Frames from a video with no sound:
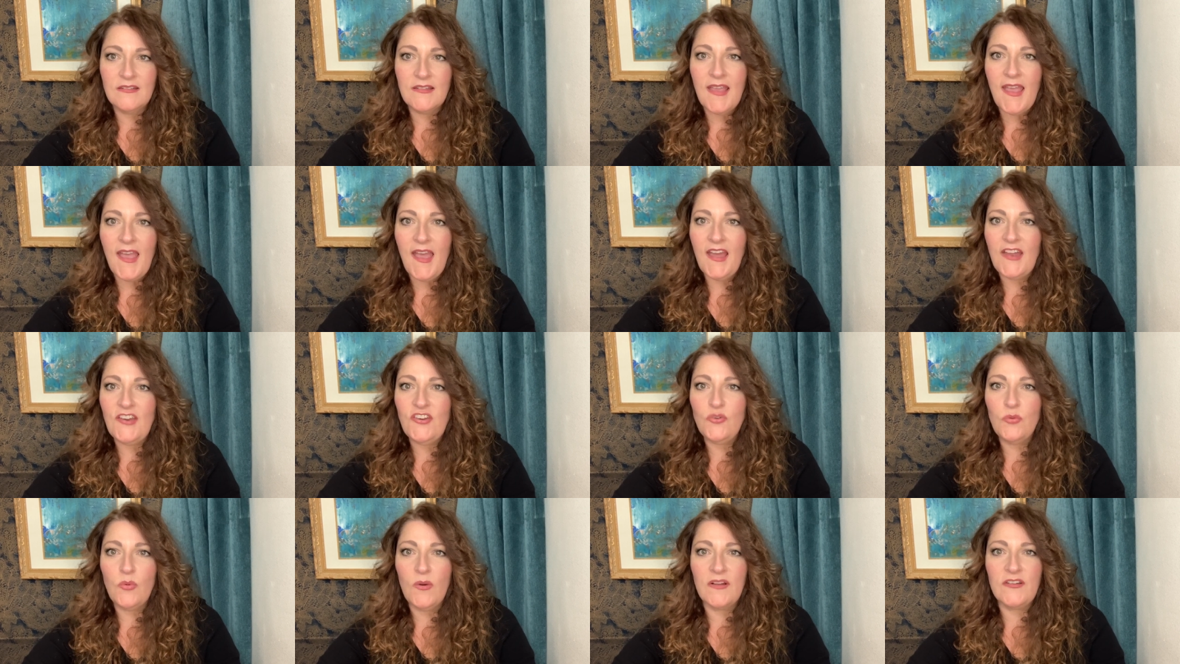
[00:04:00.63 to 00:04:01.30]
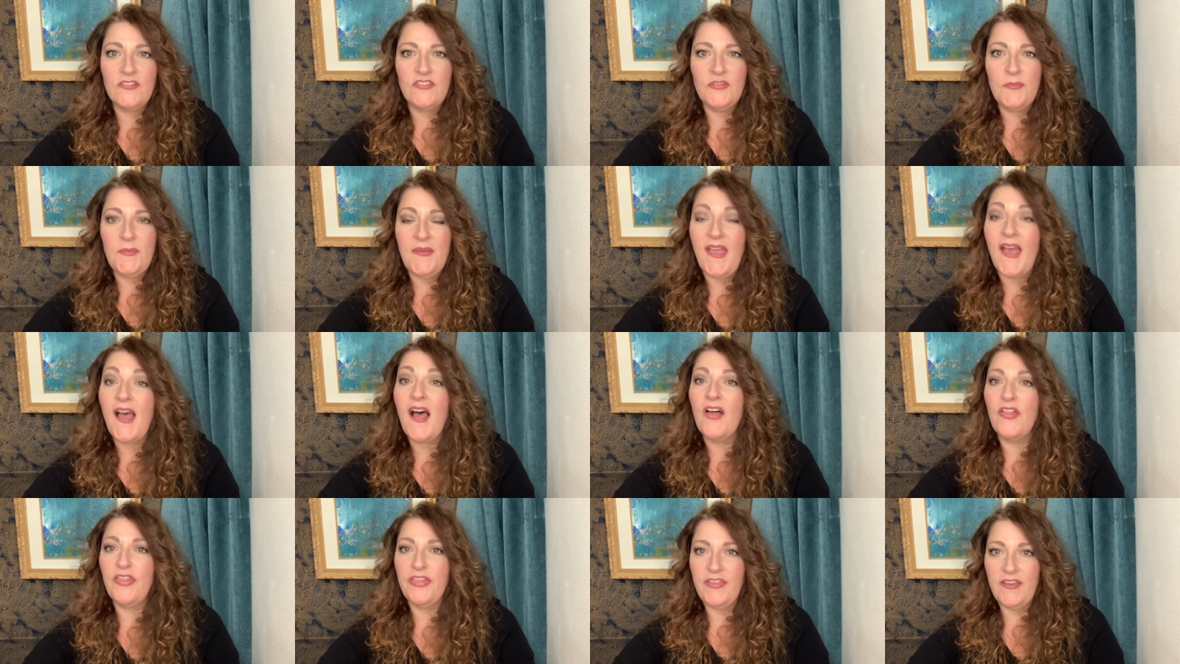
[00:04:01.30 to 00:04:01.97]
and you want to be
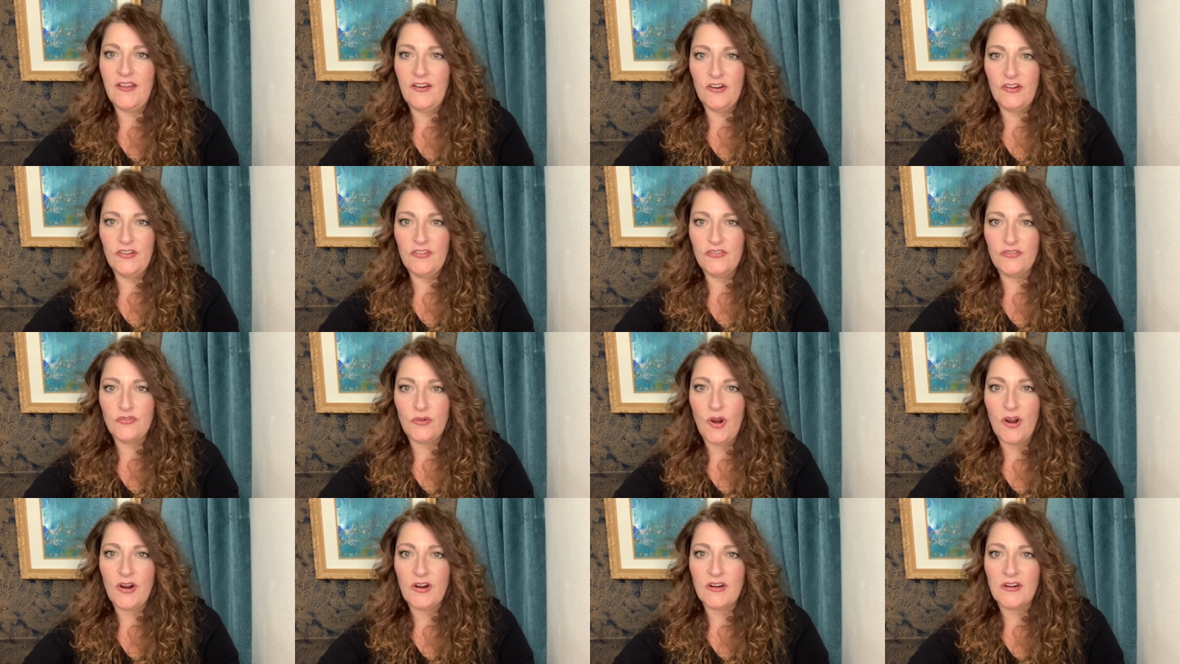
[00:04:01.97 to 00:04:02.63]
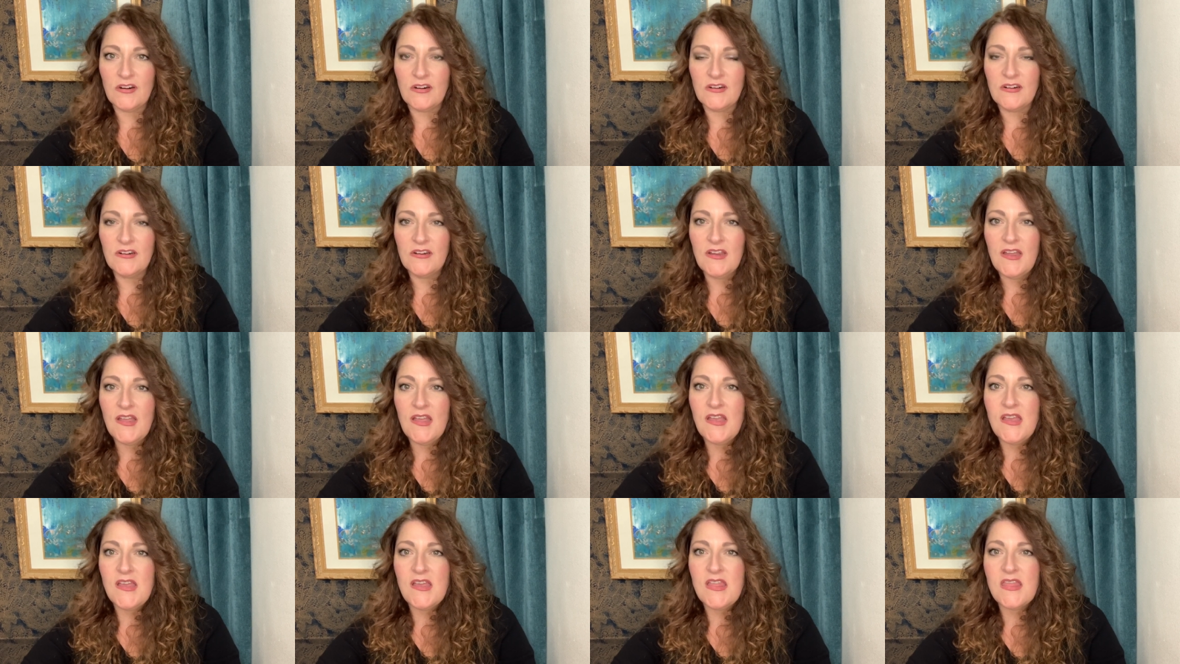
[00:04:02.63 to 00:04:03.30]
healthier and stronger,
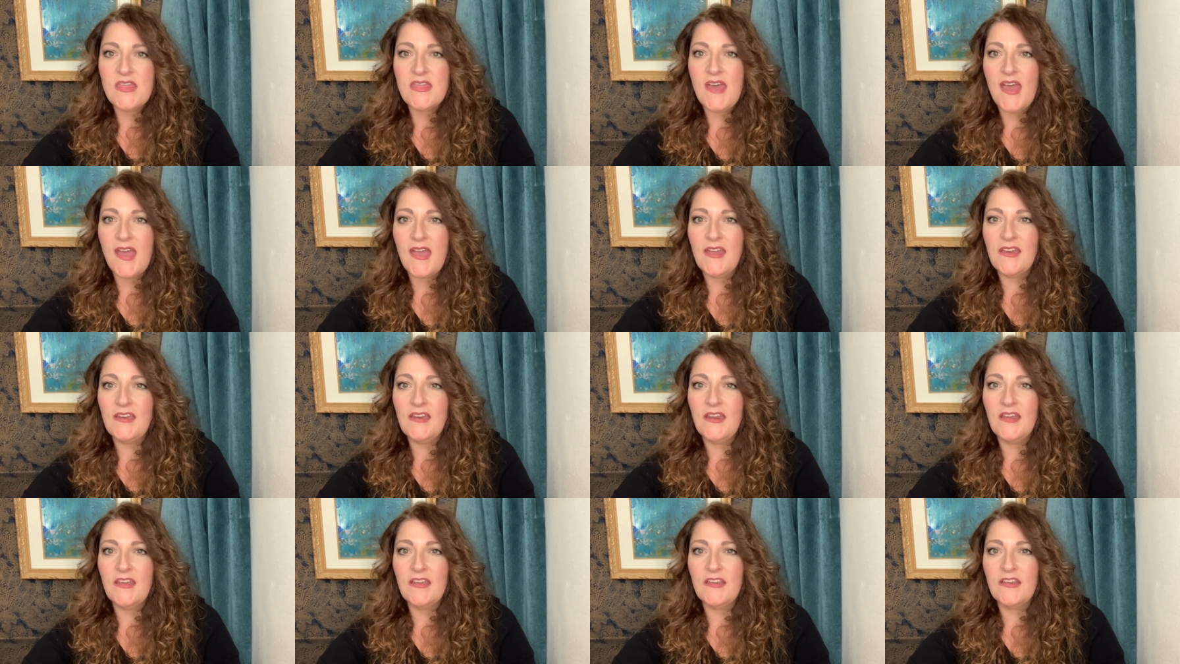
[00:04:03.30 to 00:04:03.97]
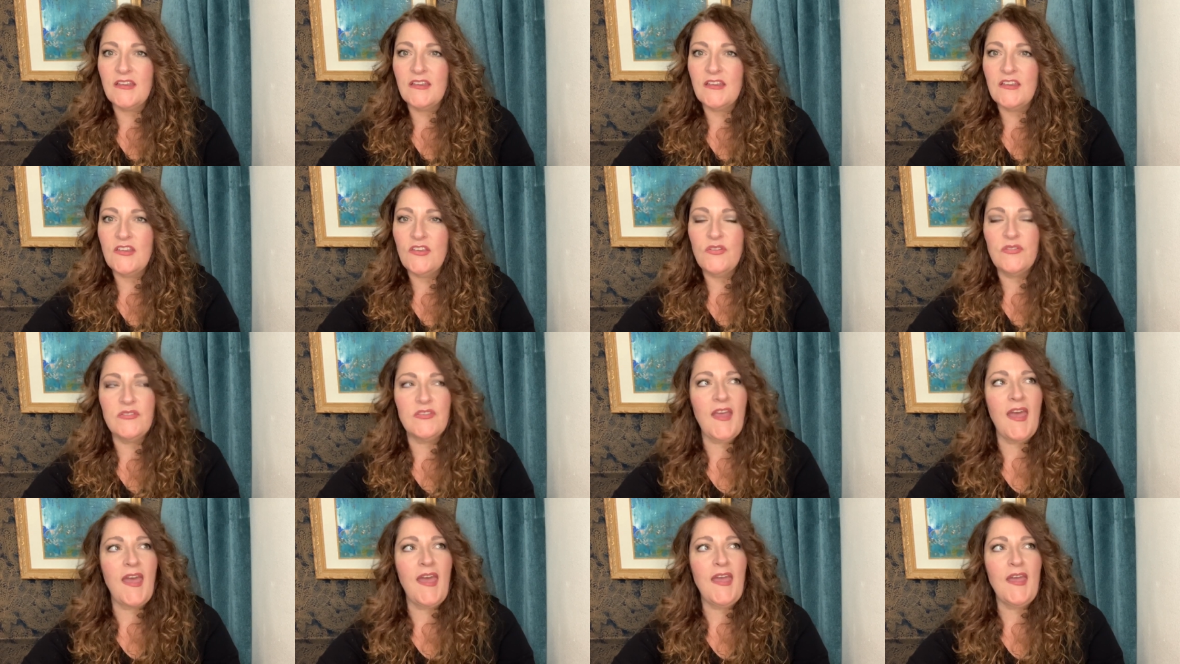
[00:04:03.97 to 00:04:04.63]
then you
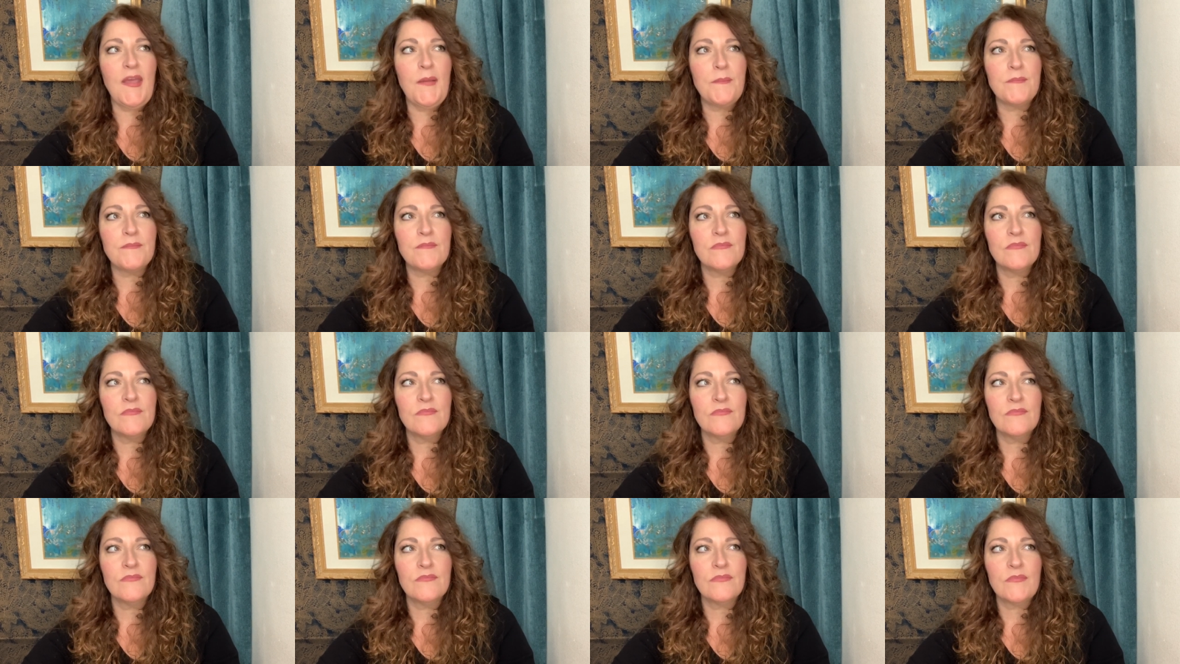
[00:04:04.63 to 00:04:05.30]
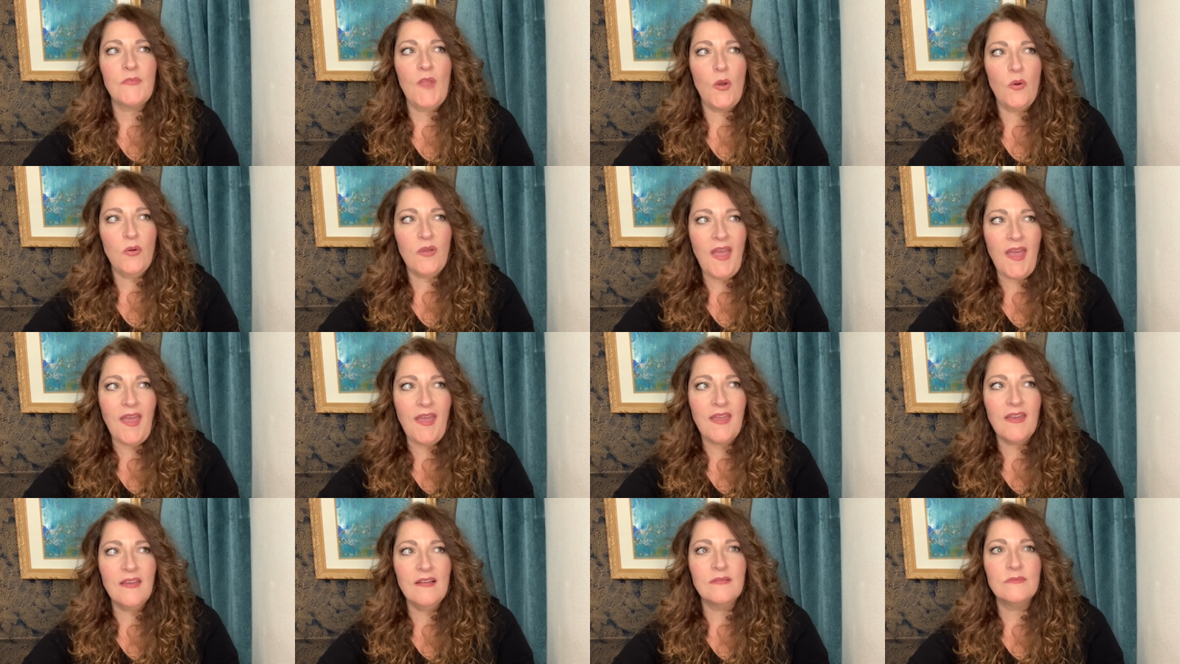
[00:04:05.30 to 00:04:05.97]
say,
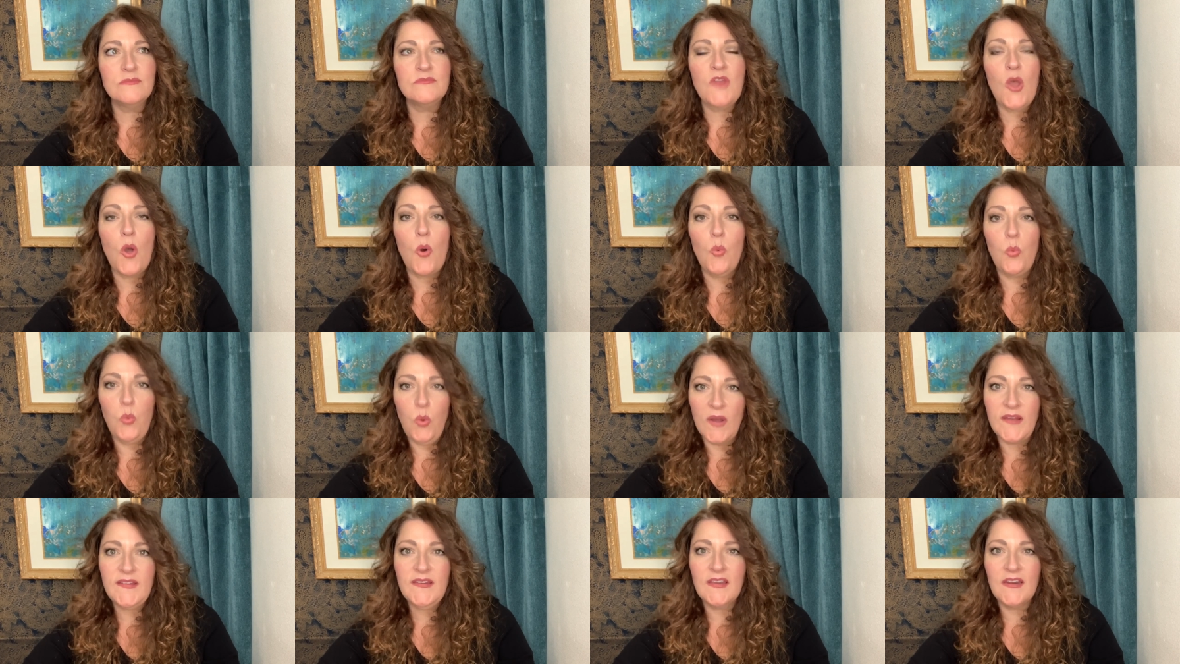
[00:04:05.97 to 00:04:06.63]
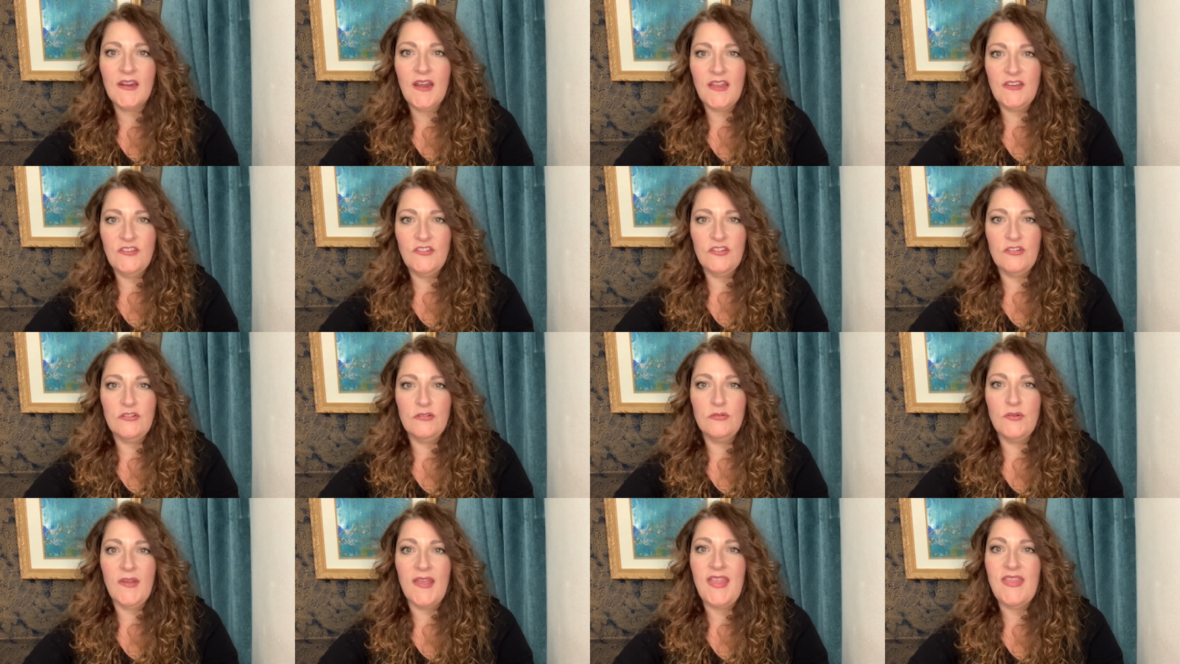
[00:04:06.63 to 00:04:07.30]
okay, what can I
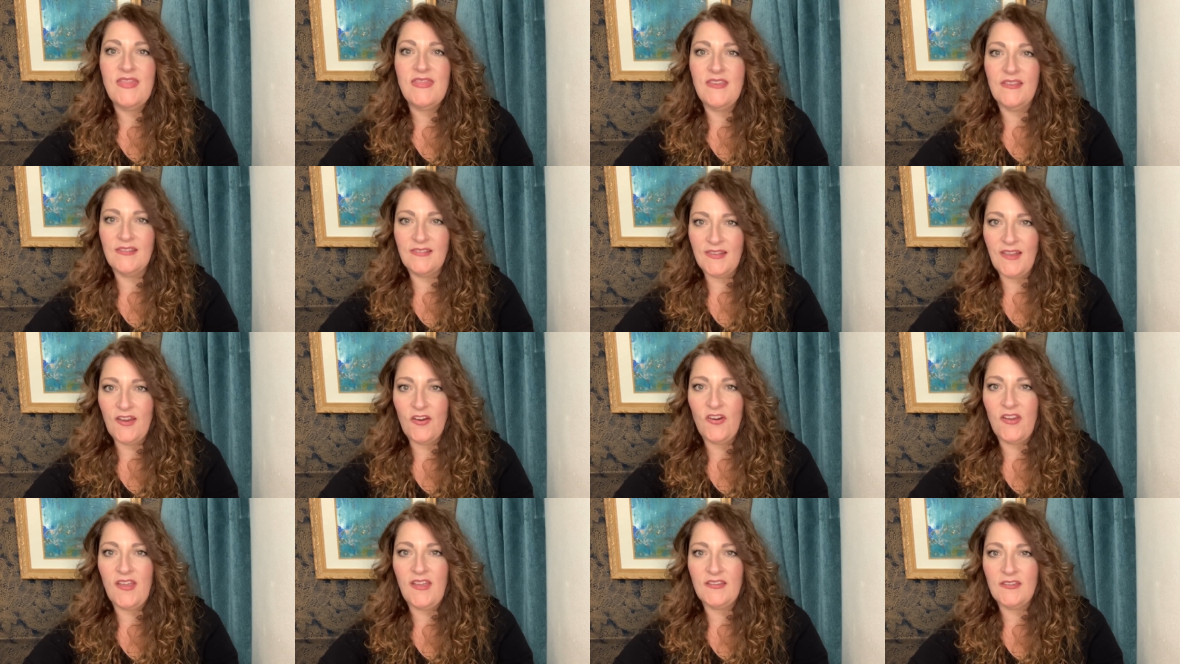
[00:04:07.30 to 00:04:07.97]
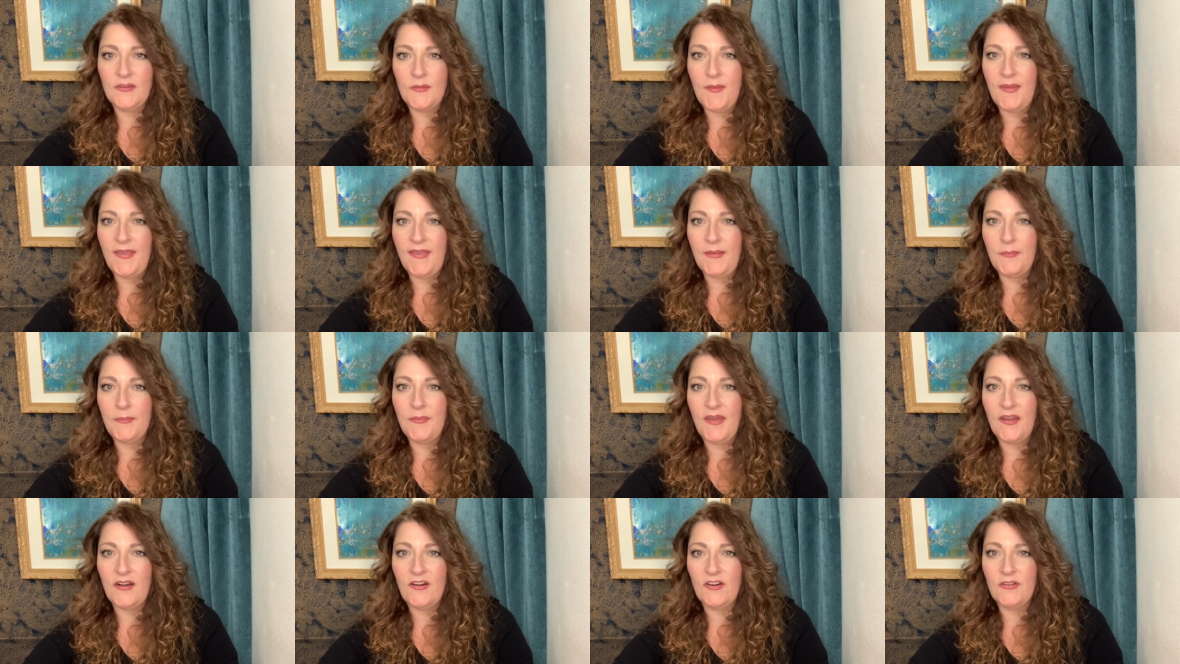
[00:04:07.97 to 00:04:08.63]
do in this area to make it
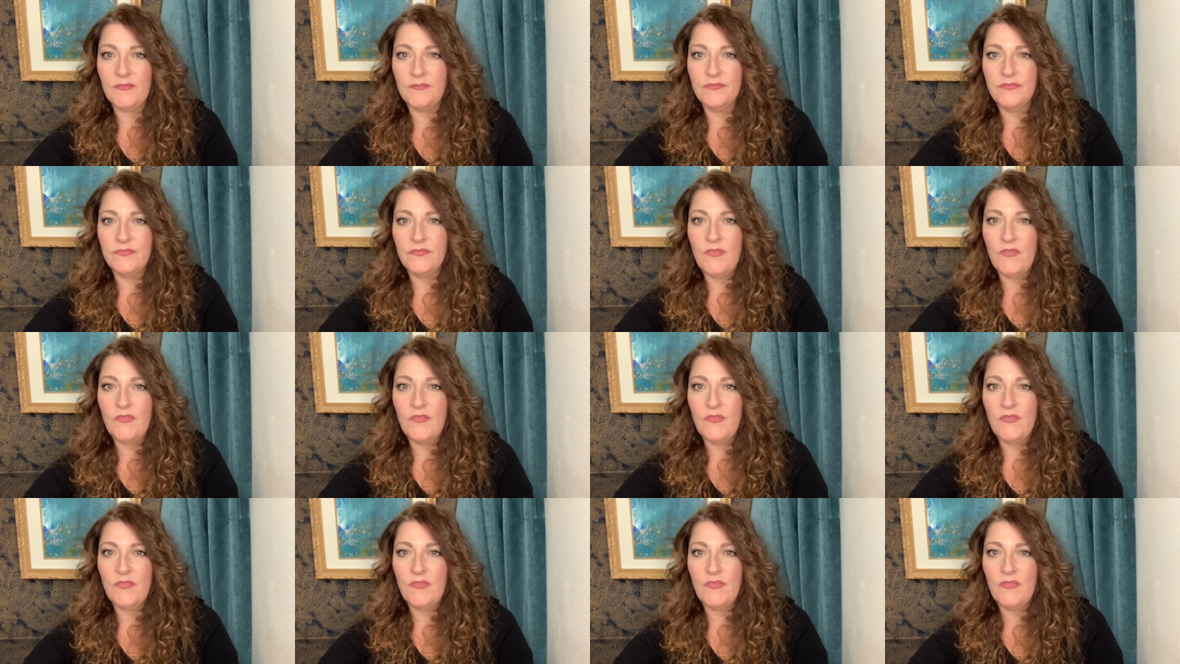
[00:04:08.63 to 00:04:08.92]
better?